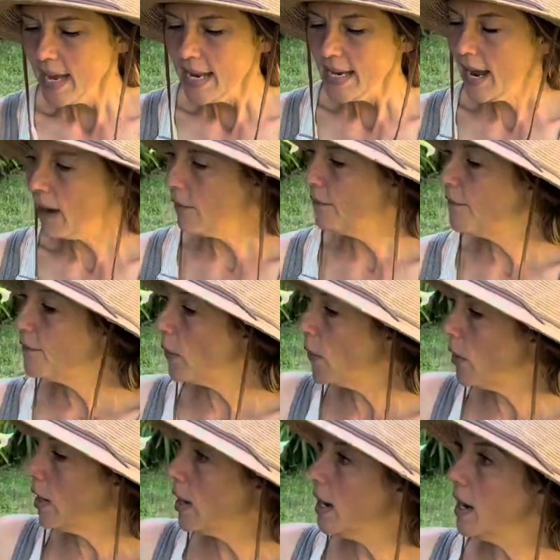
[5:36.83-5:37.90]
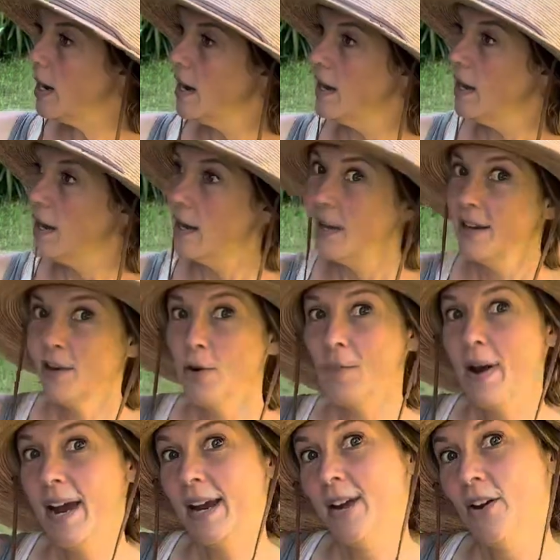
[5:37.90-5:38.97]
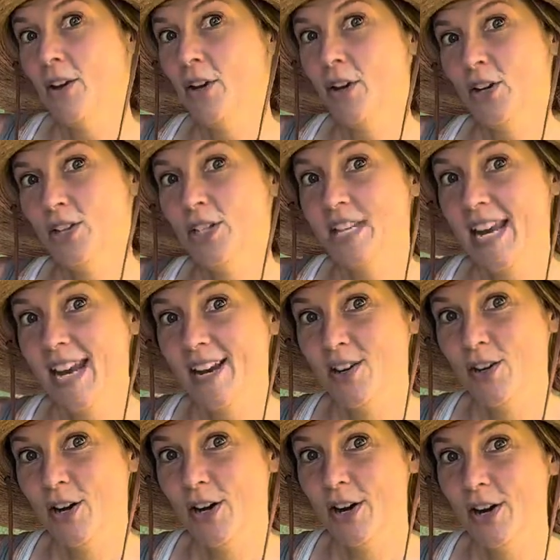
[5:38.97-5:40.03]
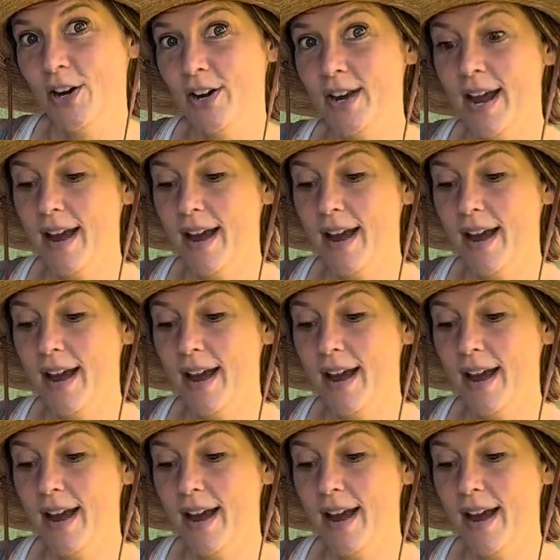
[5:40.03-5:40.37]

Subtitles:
Now for your standard